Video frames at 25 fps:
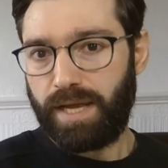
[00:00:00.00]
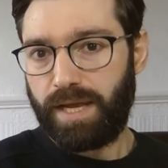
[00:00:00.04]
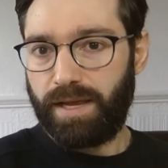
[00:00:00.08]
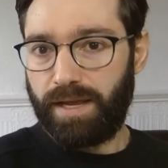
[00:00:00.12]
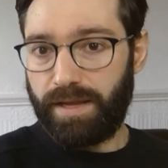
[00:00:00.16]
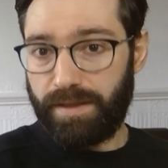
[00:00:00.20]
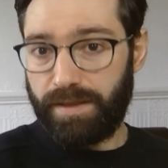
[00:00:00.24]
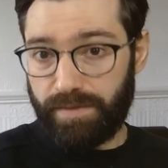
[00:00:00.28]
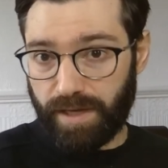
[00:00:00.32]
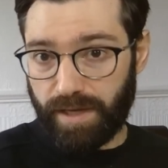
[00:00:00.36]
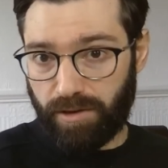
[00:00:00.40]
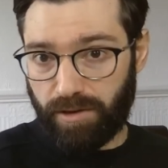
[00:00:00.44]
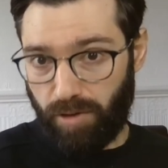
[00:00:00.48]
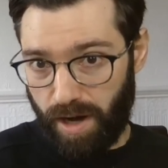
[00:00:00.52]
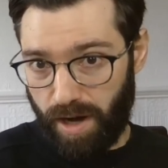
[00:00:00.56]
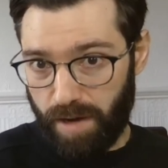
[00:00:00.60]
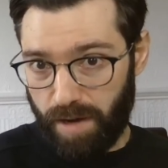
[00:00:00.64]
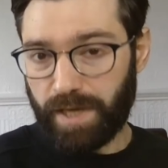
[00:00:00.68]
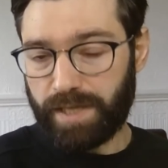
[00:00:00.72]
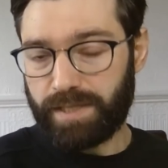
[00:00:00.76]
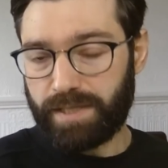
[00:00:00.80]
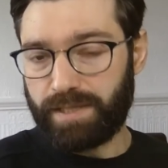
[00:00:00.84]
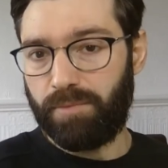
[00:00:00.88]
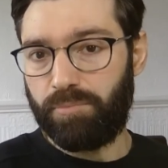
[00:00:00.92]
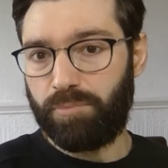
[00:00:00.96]
In the crime
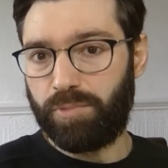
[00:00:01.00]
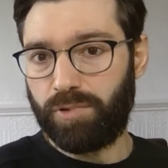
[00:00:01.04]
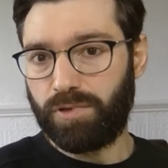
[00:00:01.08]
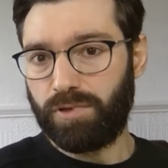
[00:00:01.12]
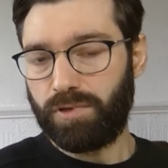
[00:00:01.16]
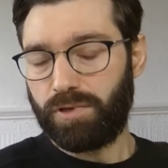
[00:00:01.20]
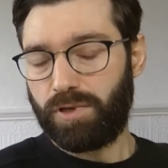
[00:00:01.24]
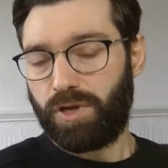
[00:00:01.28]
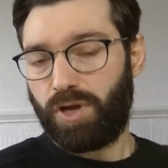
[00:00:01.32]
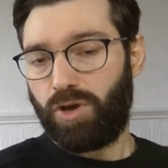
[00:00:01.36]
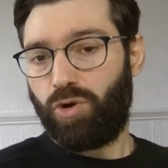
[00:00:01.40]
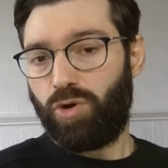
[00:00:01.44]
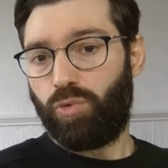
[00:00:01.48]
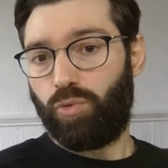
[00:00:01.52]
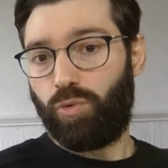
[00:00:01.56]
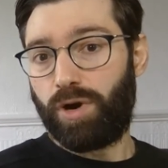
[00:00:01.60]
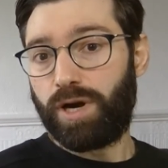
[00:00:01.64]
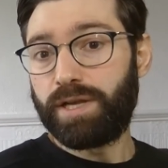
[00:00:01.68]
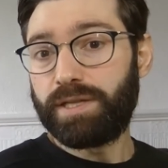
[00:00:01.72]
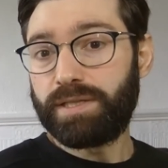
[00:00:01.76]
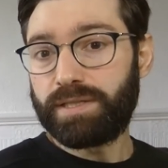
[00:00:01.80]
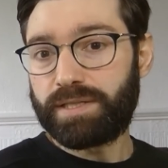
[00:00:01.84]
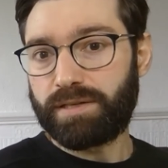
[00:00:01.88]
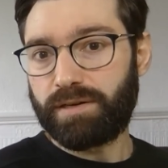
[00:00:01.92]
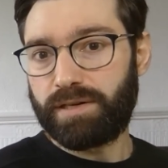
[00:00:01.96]
example, we're
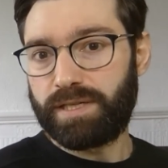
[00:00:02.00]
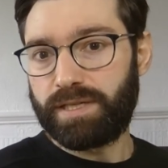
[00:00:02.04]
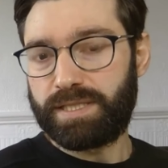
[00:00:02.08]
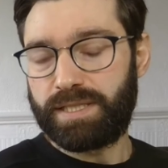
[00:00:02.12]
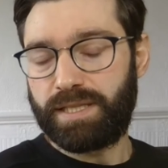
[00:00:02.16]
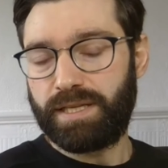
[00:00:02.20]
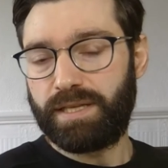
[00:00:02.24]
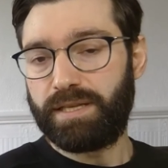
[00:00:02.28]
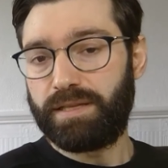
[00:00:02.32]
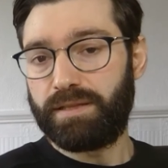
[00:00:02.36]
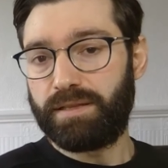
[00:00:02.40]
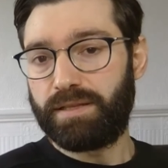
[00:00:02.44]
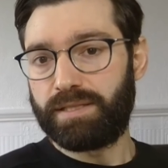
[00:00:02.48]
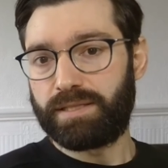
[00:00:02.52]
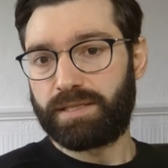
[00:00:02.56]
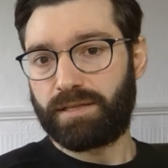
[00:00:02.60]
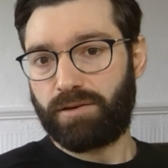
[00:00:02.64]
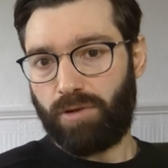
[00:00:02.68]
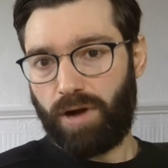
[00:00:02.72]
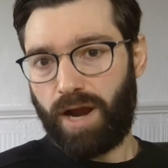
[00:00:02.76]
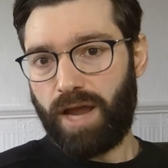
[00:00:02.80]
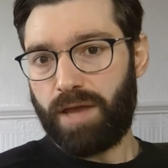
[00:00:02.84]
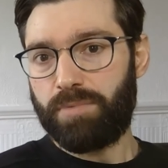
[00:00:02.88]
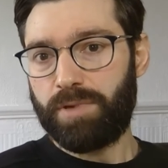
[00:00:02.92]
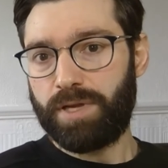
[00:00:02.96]
interested in
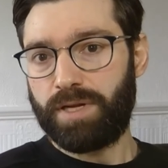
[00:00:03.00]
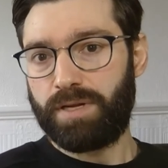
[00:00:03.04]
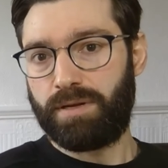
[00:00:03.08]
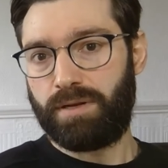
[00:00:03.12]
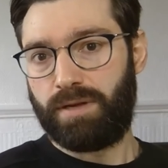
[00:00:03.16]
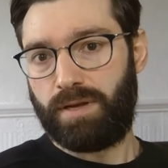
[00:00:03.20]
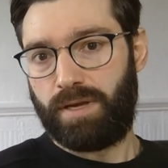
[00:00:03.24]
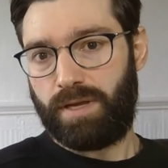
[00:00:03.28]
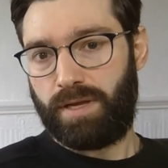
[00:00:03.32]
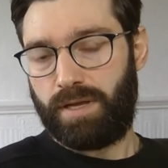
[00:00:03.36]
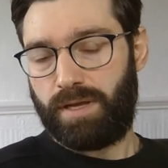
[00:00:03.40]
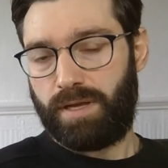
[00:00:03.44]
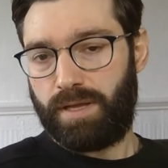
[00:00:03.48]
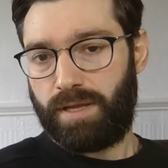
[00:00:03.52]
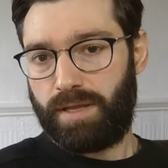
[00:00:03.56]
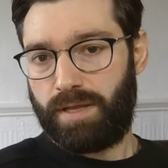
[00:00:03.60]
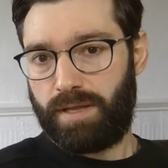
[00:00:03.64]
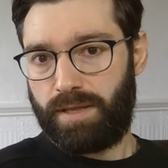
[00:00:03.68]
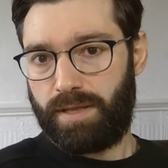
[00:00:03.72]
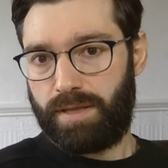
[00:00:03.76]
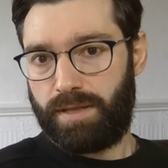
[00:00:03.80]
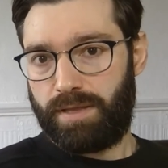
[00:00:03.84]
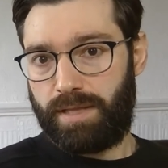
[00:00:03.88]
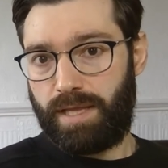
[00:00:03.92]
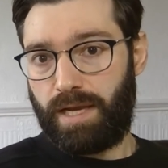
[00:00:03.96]
describing
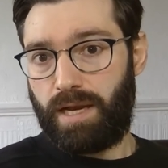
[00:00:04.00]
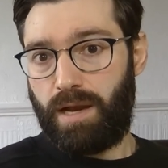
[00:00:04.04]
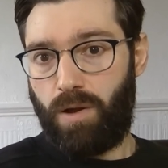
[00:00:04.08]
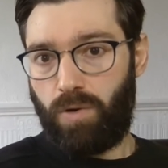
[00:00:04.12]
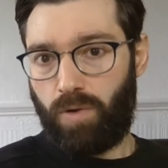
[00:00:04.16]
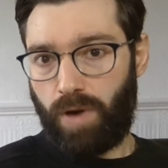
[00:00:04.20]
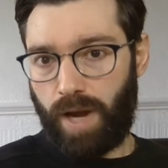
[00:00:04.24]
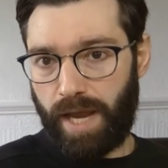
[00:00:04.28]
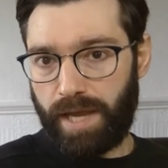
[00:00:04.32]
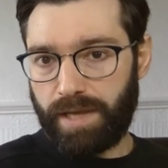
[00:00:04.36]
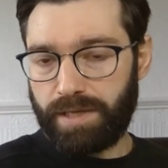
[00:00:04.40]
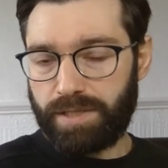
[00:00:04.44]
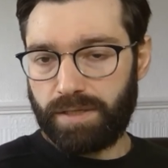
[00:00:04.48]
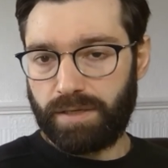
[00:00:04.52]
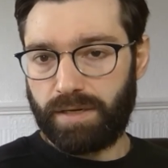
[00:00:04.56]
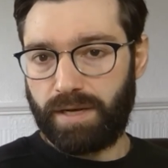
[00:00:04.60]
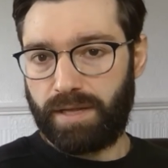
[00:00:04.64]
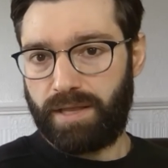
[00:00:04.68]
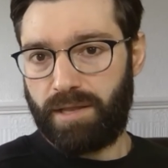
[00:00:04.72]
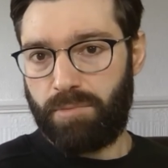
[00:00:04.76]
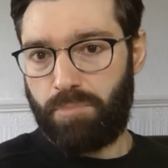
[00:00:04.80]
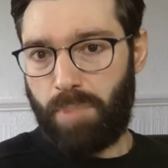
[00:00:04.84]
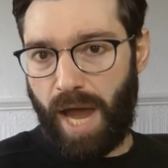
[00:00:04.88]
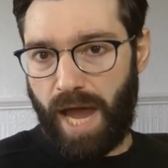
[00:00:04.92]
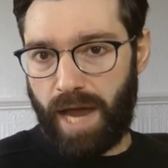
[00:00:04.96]
the location
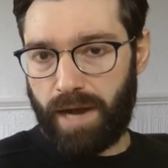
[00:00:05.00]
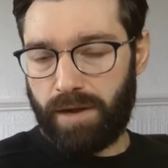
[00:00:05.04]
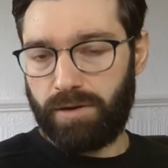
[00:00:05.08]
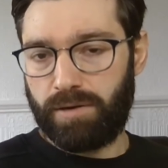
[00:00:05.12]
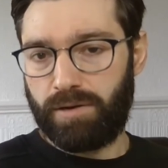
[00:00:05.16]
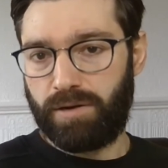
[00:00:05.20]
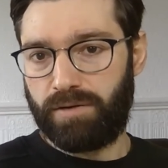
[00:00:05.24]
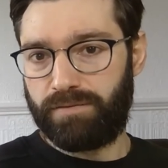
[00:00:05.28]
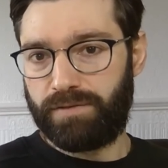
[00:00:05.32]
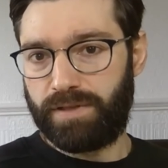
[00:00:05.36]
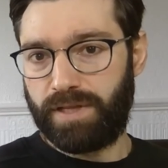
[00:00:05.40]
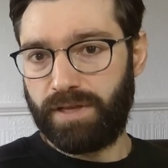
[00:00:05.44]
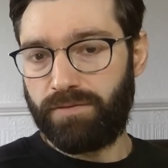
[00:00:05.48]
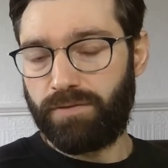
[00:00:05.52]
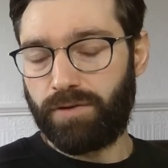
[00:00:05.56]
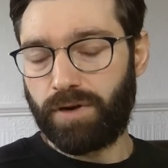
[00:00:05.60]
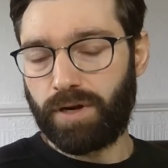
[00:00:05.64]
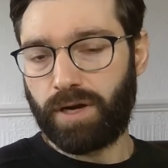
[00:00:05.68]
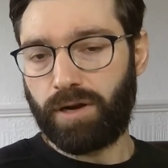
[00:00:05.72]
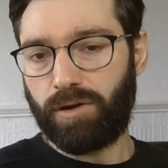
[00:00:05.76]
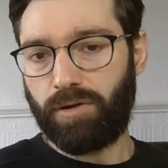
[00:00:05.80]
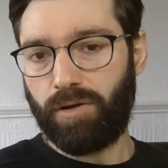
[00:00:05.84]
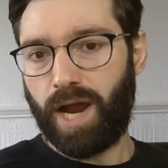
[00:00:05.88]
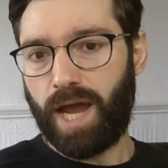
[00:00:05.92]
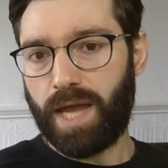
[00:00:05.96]
and the pattern of
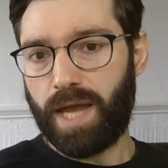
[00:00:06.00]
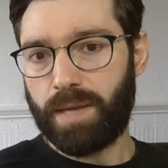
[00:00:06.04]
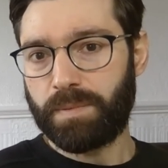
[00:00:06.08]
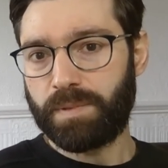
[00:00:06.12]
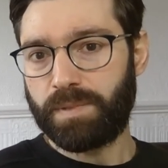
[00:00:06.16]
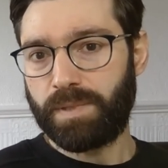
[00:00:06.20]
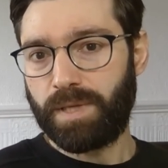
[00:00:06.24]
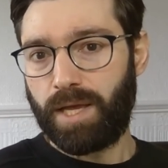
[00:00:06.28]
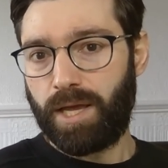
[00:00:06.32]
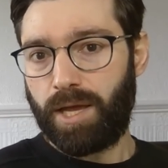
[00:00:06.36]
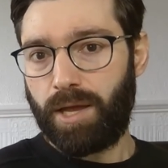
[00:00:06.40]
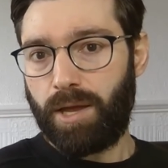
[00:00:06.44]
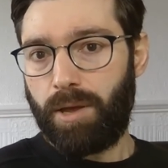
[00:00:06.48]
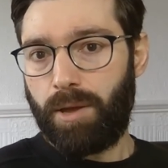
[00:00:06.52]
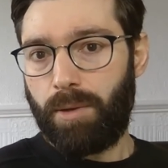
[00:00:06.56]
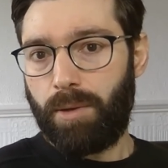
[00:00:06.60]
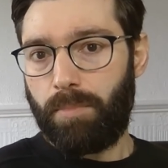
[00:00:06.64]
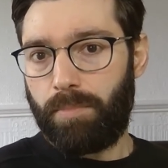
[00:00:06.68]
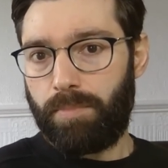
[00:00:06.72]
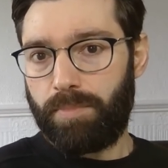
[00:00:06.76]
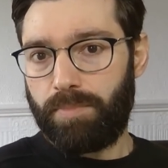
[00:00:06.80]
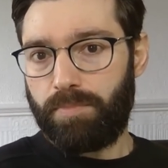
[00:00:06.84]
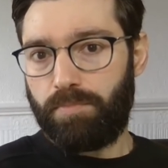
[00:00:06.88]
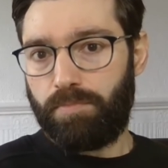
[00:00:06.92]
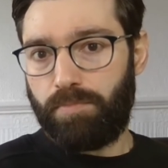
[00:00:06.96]
different crimes,
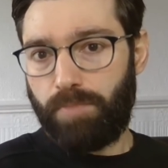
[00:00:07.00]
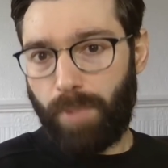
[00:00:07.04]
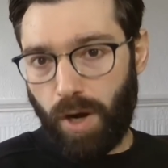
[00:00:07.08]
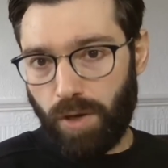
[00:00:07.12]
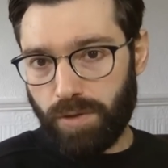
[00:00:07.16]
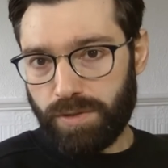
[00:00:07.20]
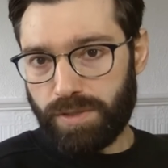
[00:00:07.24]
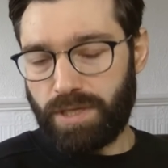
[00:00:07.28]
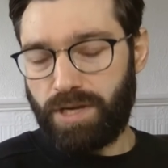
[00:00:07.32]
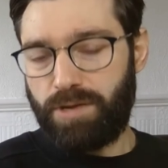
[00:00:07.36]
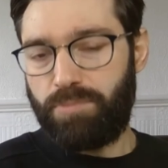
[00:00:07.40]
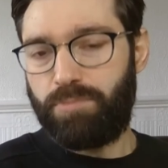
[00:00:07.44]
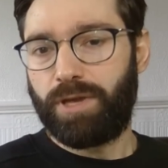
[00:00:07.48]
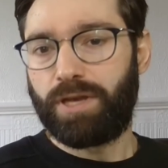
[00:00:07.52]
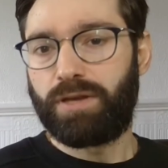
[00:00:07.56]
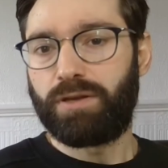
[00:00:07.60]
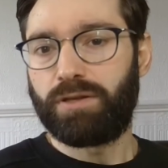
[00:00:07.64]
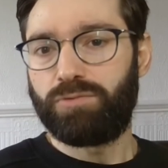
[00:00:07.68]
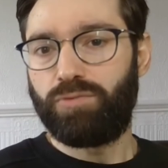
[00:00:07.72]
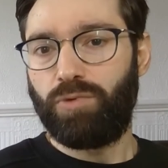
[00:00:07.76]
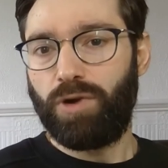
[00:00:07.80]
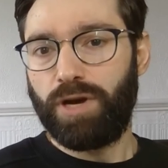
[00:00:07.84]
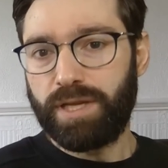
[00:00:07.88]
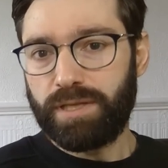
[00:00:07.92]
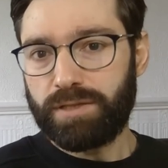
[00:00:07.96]
mostly because
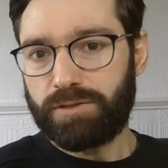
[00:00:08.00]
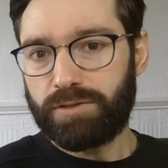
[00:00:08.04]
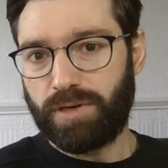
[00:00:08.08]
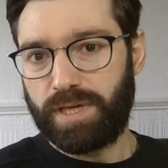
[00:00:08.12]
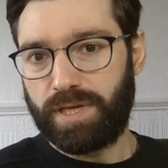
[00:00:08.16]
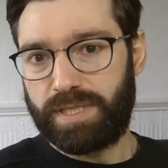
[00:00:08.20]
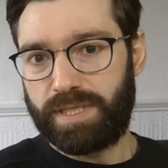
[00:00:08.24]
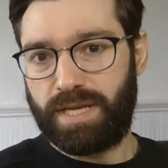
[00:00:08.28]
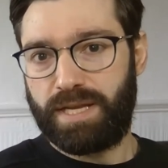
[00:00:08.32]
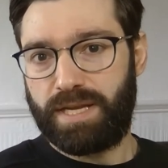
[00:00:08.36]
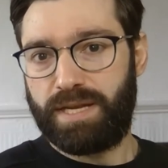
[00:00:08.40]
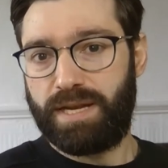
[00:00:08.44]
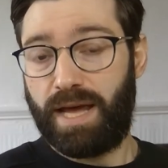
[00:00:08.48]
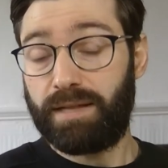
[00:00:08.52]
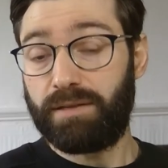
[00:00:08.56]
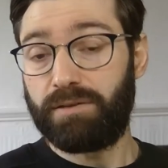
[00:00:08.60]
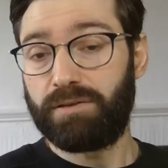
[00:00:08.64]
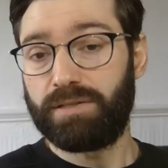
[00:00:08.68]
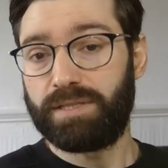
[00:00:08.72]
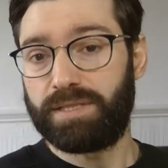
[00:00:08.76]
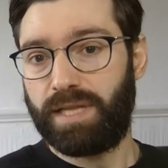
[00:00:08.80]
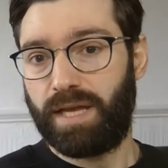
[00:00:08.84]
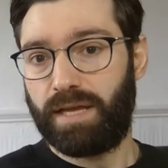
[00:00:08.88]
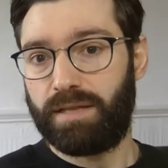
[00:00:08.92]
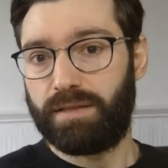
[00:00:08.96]
we're interested in
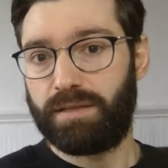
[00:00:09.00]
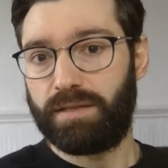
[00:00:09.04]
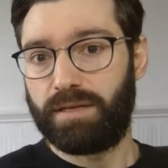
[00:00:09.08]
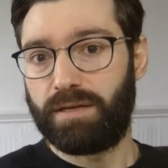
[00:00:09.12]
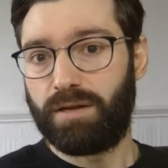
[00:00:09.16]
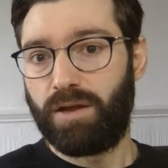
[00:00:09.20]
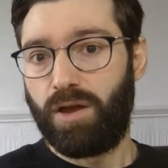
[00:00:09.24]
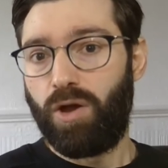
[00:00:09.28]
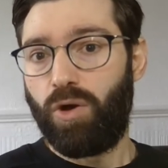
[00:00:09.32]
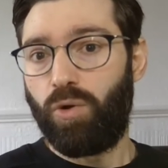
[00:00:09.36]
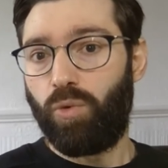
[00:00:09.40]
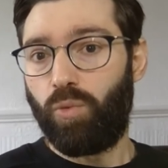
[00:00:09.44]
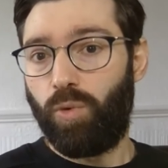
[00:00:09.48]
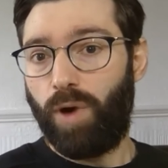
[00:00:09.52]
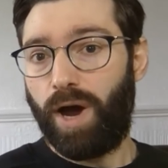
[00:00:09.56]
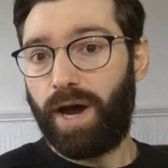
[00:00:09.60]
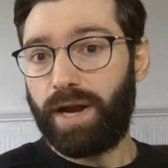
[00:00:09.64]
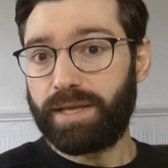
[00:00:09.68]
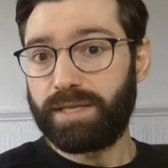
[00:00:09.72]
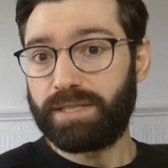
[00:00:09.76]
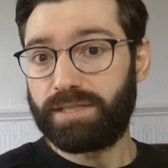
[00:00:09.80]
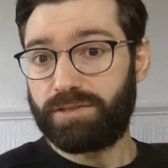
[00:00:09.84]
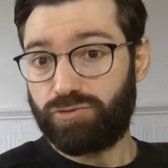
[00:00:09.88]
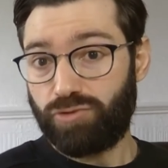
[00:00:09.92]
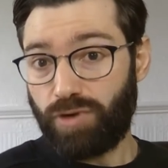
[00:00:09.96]
understanding what
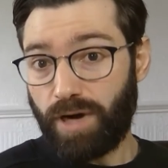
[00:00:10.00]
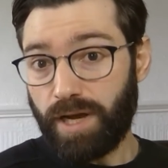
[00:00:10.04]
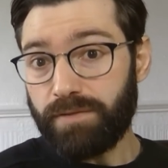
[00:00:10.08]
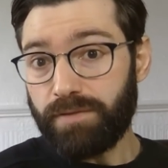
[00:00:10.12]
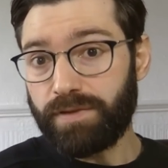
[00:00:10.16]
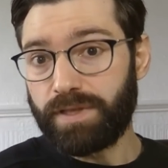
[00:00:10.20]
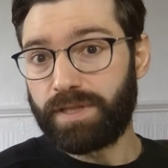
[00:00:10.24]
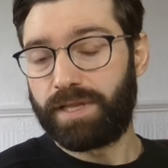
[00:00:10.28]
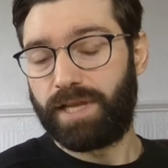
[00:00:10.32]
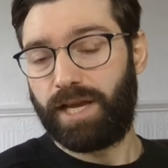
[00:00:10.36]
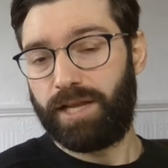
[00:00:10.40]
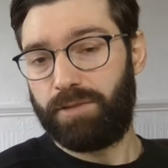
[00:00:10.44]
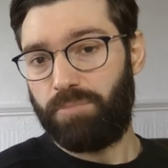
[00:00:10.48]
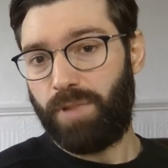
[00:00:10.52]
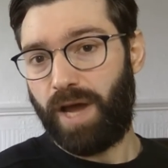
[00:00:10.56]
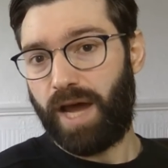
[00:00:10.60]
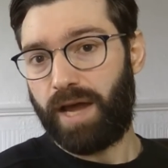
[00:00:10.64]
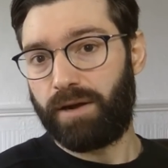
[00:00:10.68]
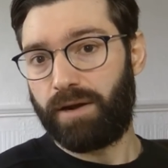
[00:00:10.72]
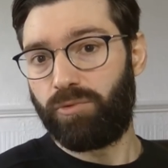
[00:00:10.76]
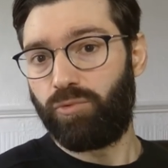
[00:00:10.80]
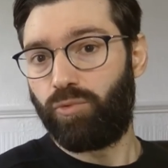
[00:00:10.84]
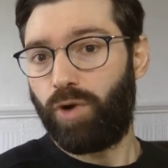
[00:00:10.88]
is driving that pattern.